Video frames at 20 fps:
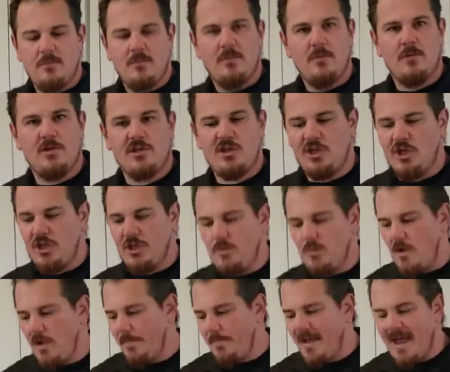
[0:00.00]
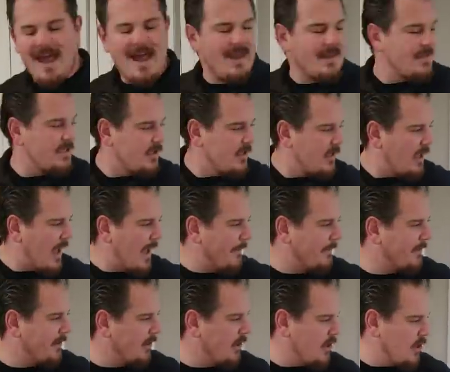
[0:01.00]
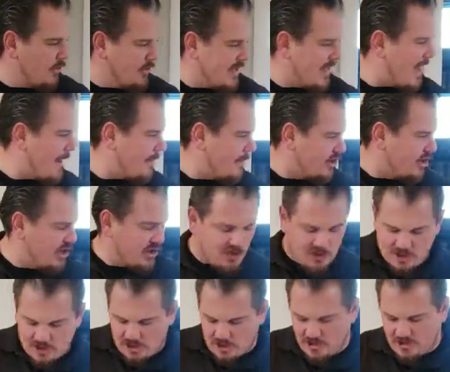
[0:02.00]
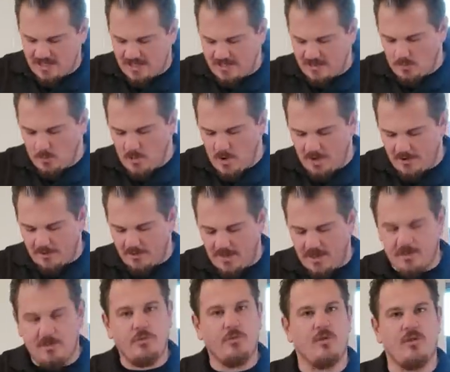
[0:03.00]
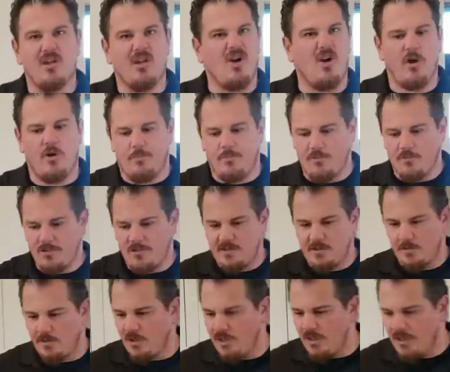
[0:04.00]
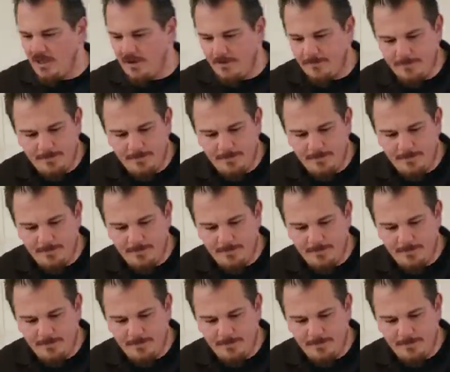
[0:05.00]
Looks good, well packed, absolutely no damage. It just looks like the water got through to the cardboard, so we're good there.